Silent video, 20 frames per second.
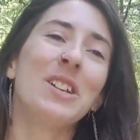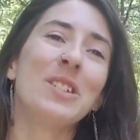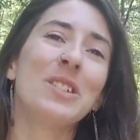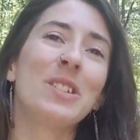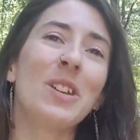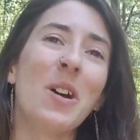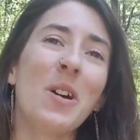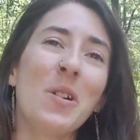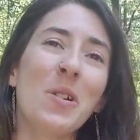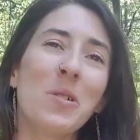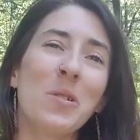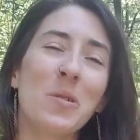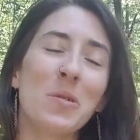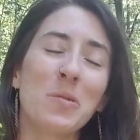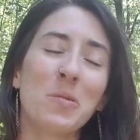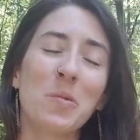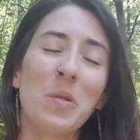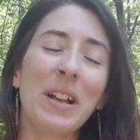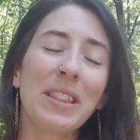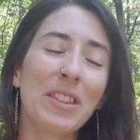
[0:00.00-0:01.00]
So
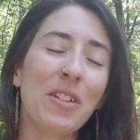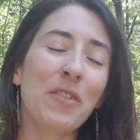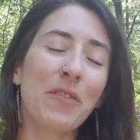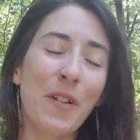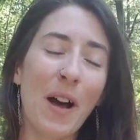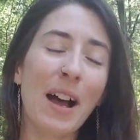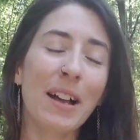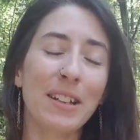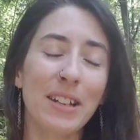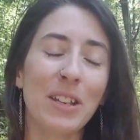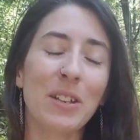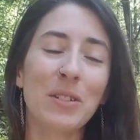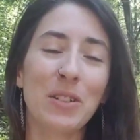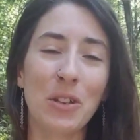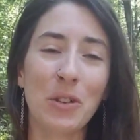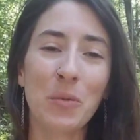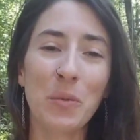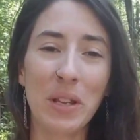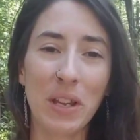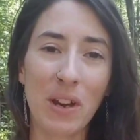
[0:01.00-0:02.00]
what the fuck do you
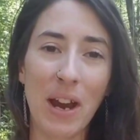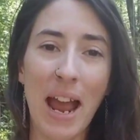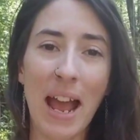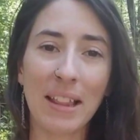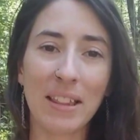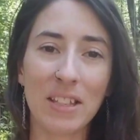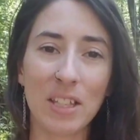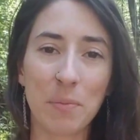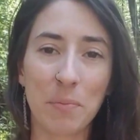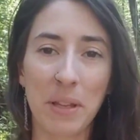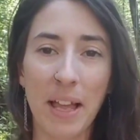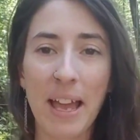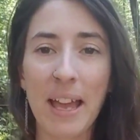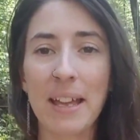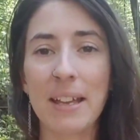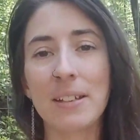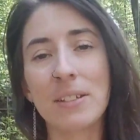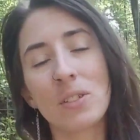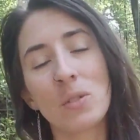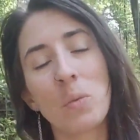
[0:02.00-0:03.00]
do when you're at this
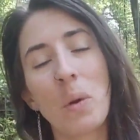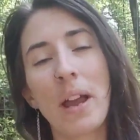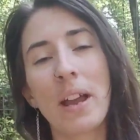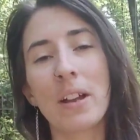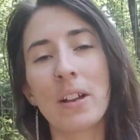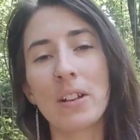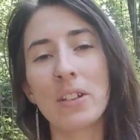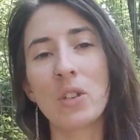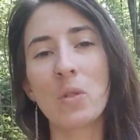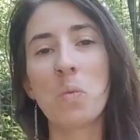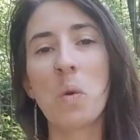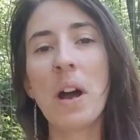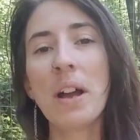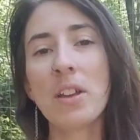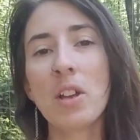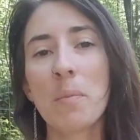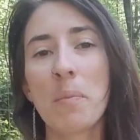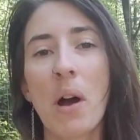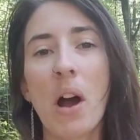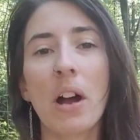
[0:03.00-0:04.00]
place where you
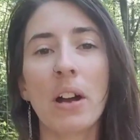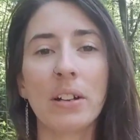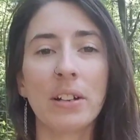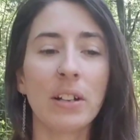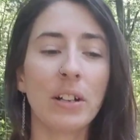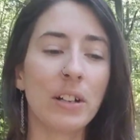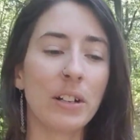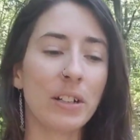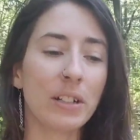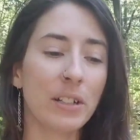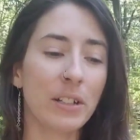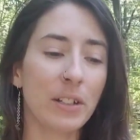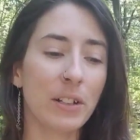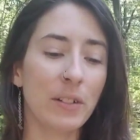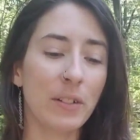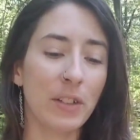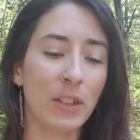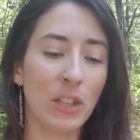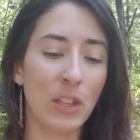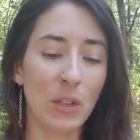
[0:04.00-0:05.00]
want your partner,
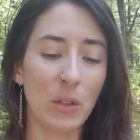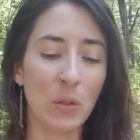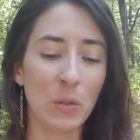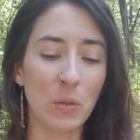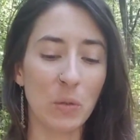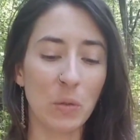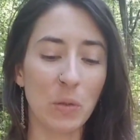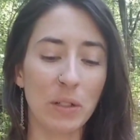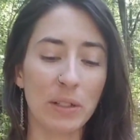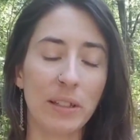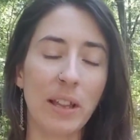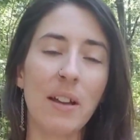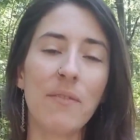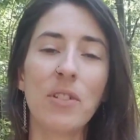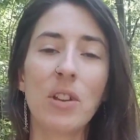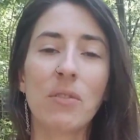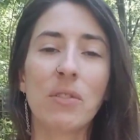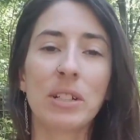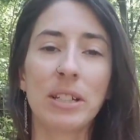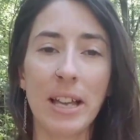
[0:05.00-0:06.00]
you love
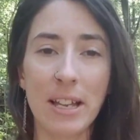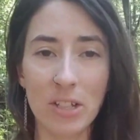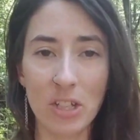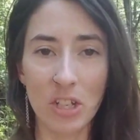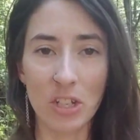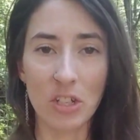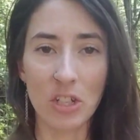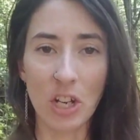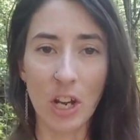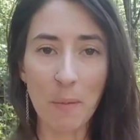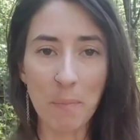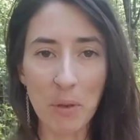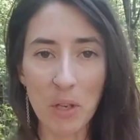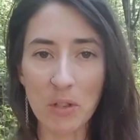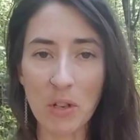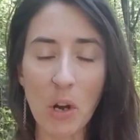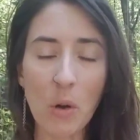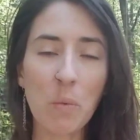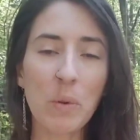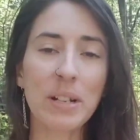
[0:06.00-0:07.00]
your relationship,
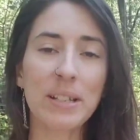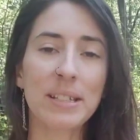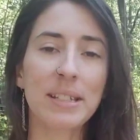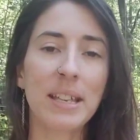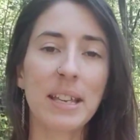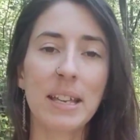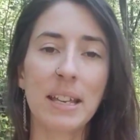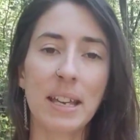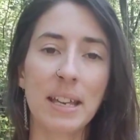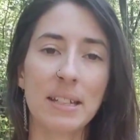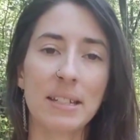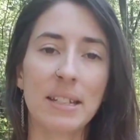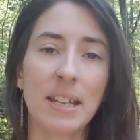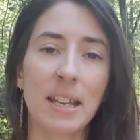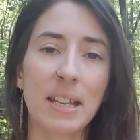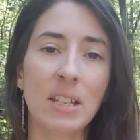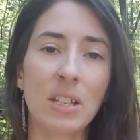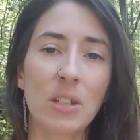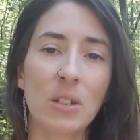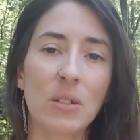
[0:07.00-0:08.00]
you don't want to see it
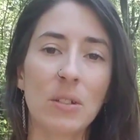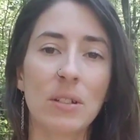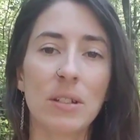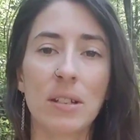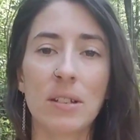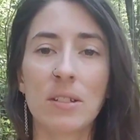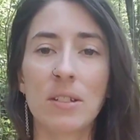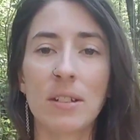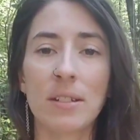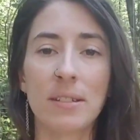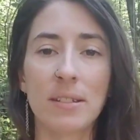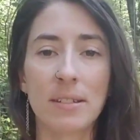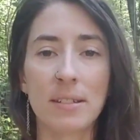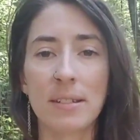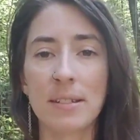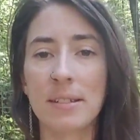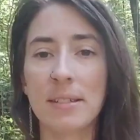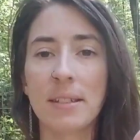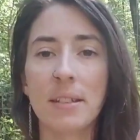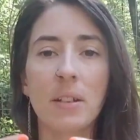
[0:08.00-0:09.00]
continue to just
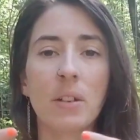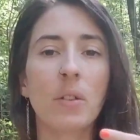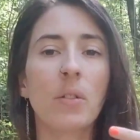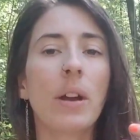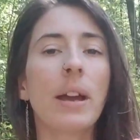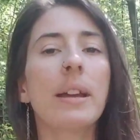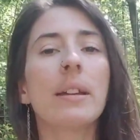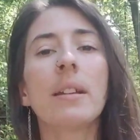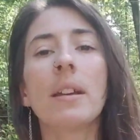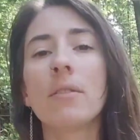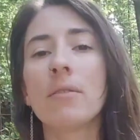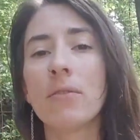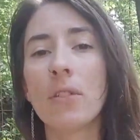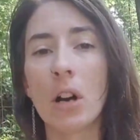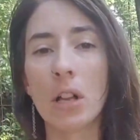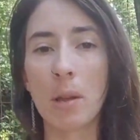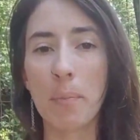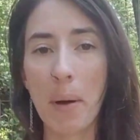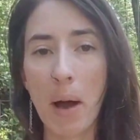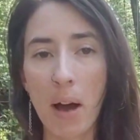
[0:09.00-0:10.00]
disintegrate and
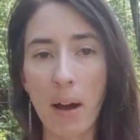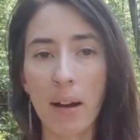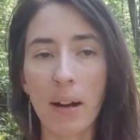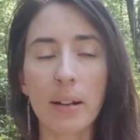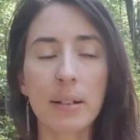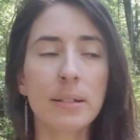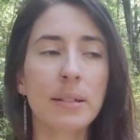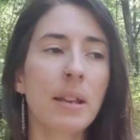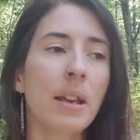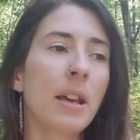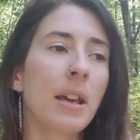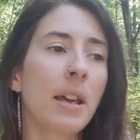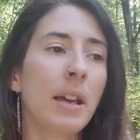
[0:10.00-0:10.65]
fall apart?